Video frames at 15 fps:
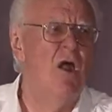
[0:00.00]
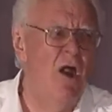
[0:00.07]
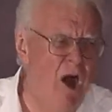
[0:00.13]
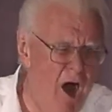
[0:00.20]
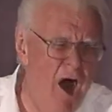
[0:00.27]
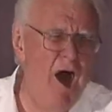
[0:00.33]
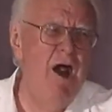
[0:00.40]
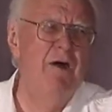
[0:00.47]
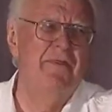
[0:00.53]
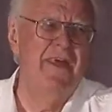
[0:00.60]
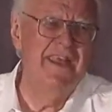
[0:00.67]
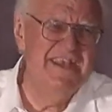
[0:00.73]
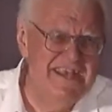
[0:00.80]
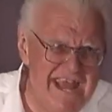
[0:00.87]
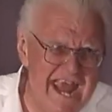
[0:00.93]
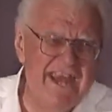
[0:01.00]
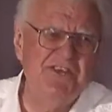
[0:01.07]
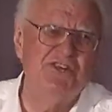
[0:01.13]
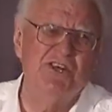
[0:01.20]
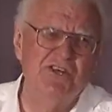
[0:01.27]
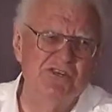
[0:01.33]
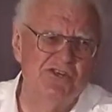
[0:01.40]
all the
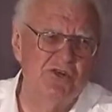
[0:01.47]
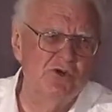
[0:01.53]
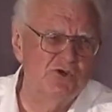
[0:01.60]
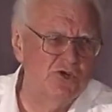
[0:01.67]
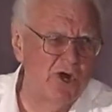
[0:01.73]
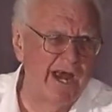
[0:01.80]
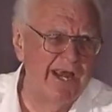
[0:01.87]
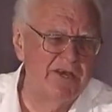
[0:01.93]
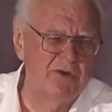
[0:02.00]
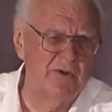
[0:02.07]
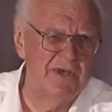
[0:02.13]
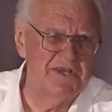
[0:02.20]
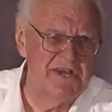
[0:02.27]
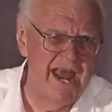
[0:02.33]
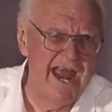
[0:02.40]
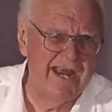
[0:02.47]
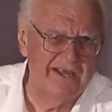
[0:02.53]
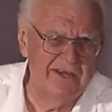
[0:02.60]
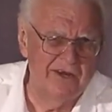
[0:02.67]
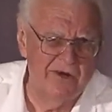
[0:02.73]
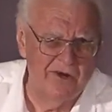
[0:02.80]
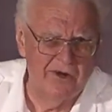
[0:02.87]
nations who tried to
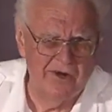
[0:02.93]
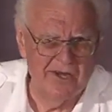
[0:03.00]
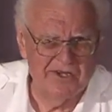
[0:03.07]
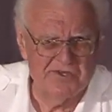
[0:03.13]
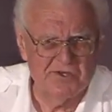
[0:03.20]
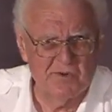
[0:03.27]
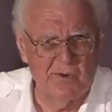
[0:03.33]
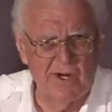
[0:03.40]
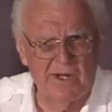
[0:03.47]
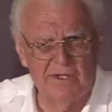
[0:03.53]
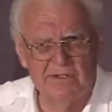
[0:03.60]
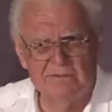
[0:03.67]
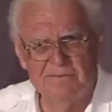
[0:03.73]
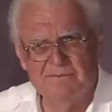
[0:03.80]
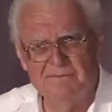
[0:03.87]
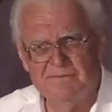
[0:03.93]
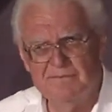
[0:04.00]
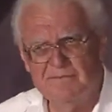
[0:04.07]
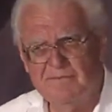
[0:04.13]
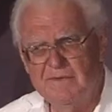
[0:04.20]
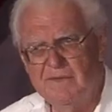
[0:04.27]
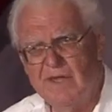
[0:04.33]
attack and hurt Israel.
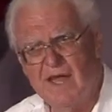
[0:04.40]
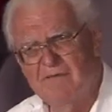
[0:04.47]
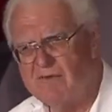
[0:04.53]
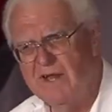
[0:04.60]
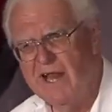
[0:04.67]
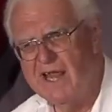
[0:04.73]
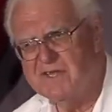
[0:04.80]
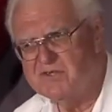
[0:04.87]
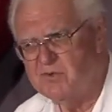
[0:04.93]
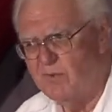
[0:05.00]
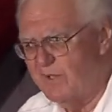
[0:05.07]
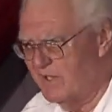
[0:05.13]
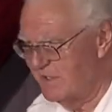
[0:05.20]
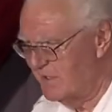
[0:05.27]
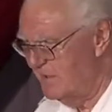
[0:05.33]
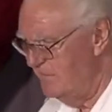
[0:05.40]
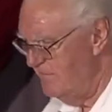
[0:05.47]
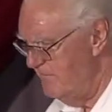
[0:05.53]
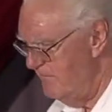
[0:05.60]
Every last one of them.